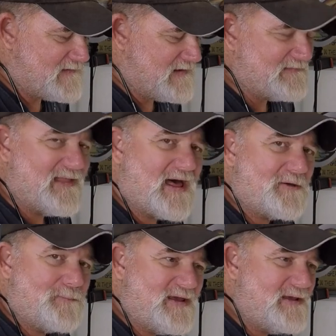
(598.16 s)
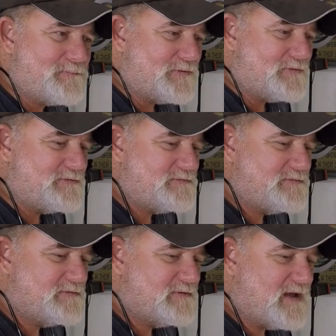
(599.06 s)
a lot of people
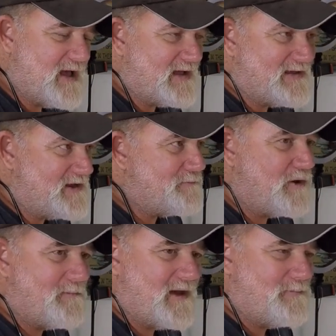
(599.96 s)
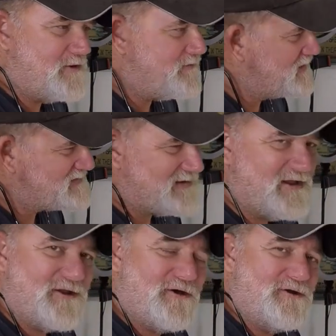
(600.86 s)
I get them on my boat and I say,
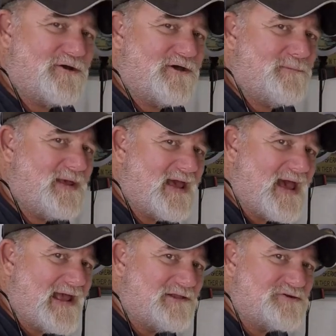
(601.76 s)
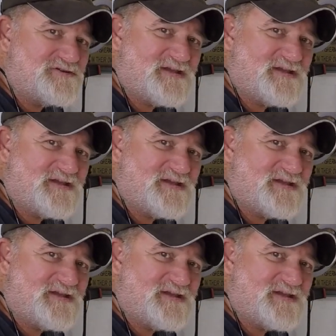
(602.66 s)
you know, you're going to be anglers